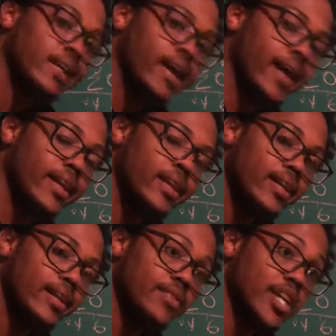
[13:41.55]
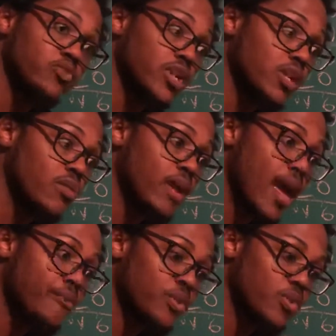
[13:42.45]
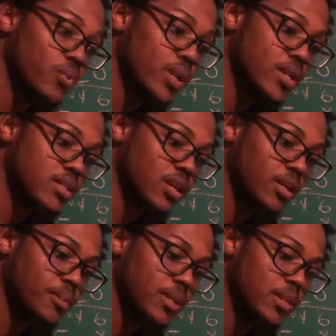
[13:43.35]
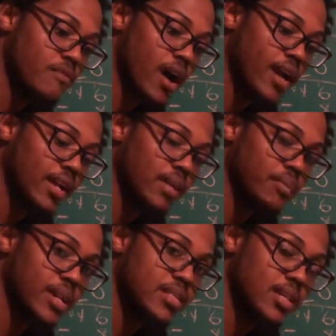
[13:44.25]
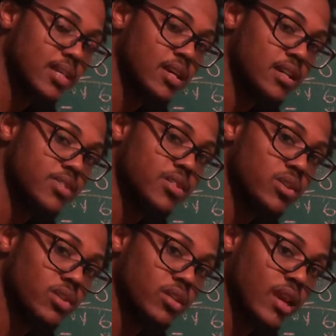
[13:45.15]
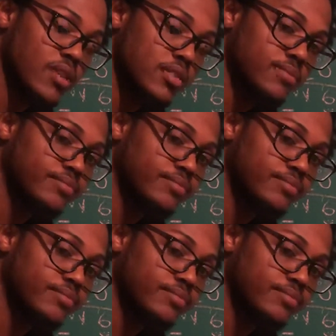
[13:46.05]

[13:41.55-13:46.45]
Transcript: And next video we have for the week is going to be dividing by 10, 100, or 1,000.